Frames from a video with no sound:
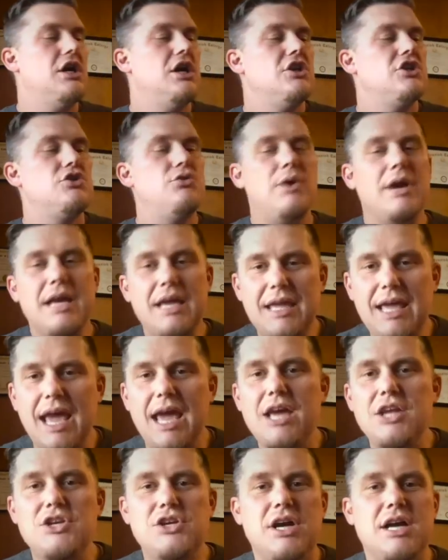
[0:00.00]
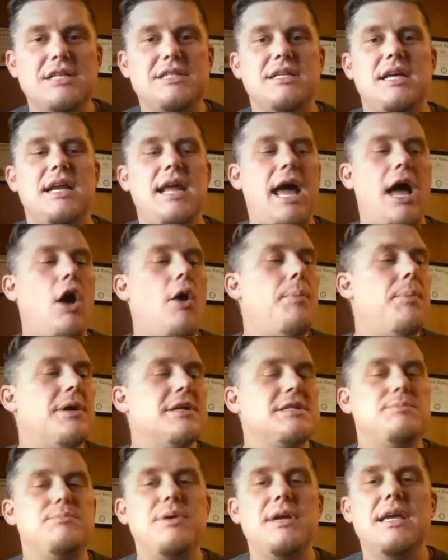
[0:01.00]
to engage us and help
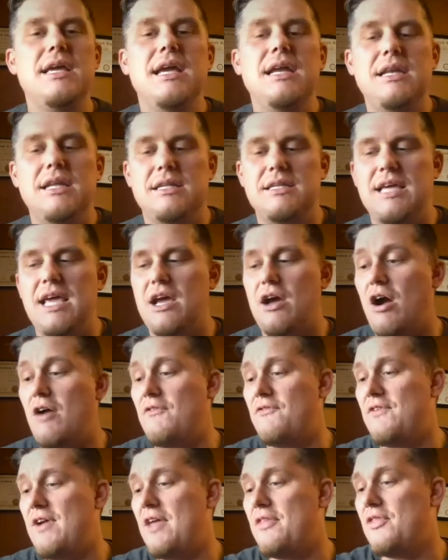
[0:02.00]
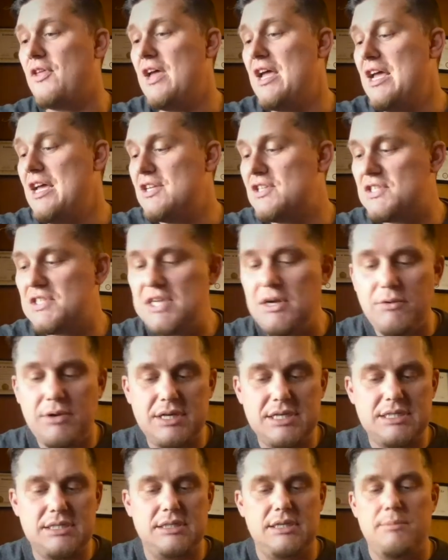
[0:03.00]
us begin to take our faith
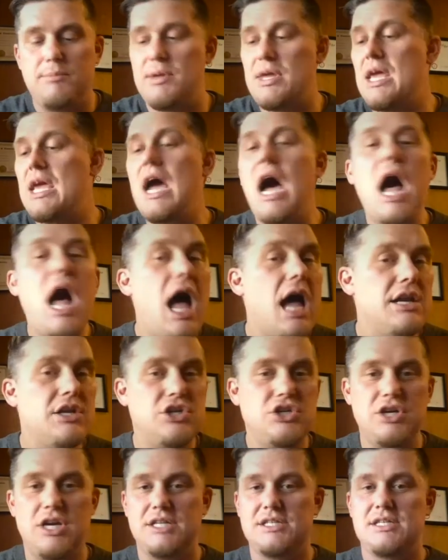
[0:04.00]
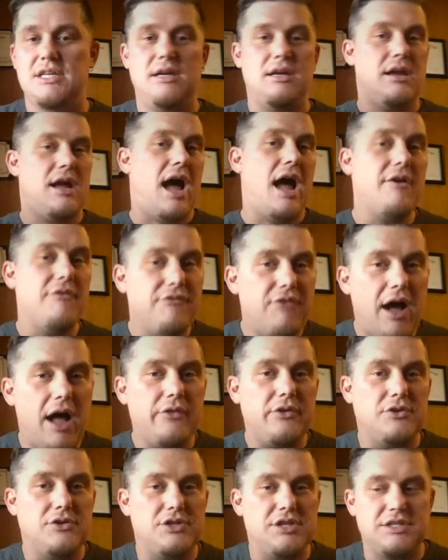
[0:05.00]
seriously beyond just, I
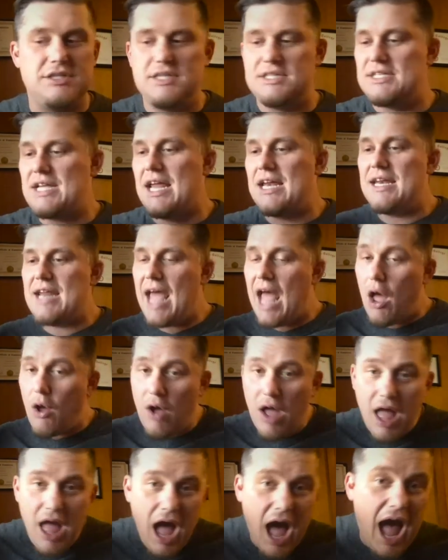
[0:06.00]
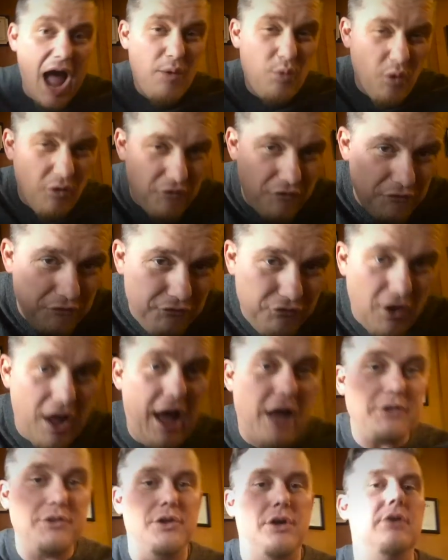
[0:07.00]
follow Jesus, and now I will
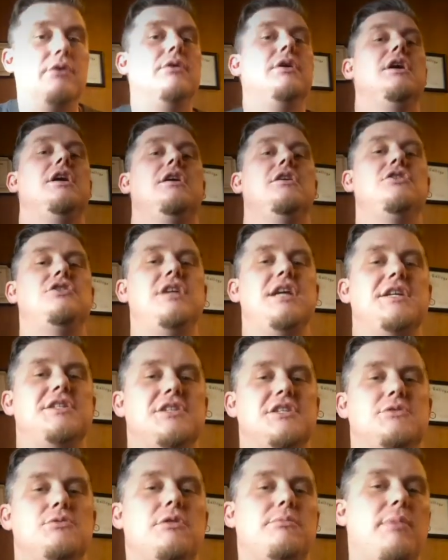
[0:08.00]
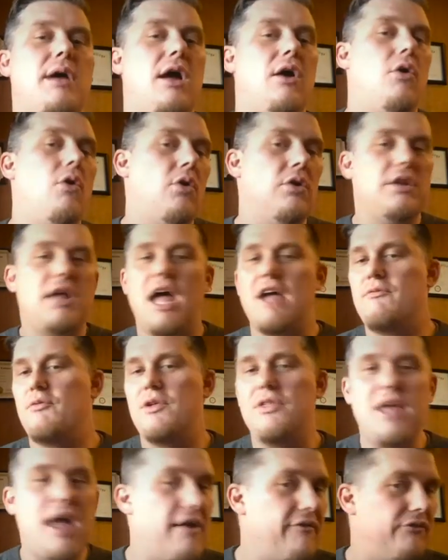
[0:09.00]
follow Jesus with my whole life,
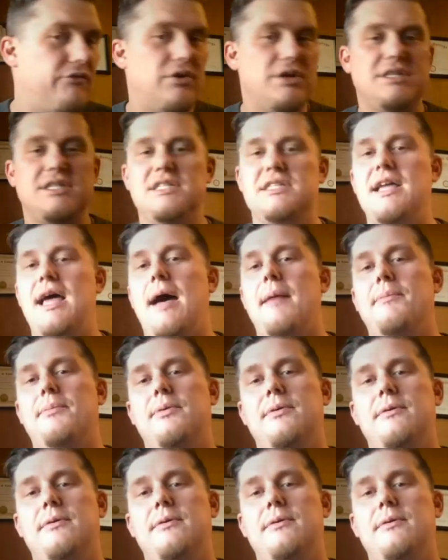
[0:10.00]
with every step.